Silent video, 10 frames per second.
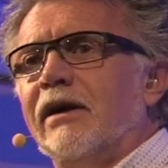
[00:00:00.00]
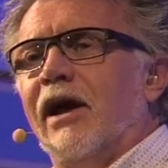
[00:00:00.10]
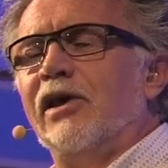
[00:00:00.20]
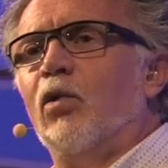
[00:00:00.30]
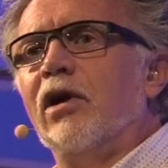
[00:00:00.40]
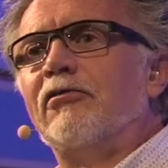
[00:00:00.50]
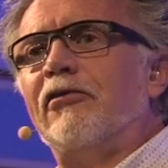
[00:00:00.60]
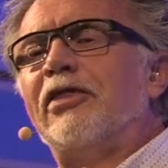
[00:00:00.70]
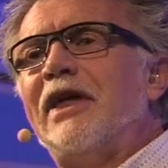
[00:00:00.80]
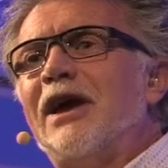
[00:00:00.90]
And the
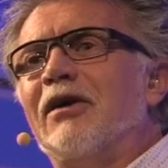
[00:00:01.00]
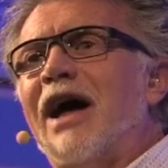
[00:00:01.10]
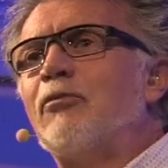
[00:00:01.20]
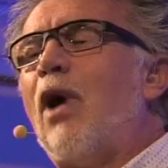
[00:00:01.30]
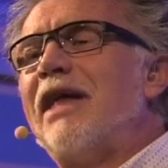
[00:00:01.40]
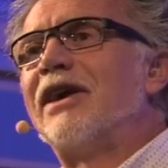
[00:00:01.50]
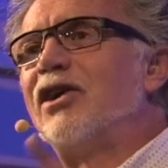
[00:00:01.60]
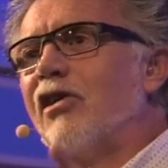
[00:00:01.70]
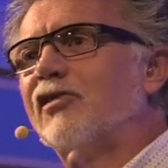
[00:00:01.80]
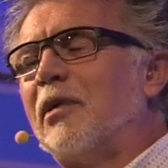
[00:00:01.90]
wonderful thing uh, why the
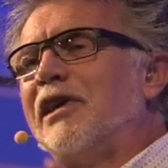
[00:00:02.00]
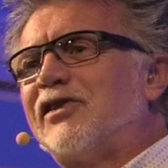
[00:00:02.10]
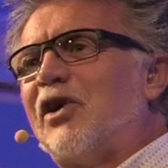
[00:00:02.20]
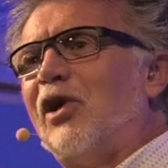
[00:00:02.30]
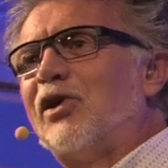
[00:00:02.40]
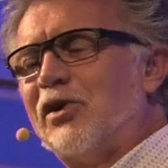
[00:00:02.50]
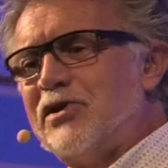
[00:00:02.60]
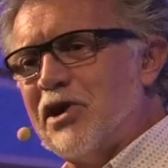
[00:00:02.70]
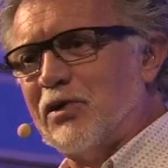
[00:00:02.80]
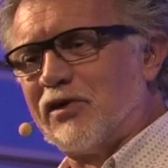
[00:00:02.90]
gospel is called good
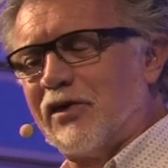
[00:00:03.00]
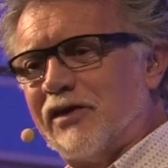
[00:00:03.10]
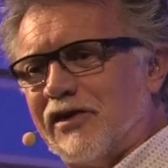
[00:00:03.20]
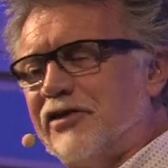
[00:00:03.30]
news, because it's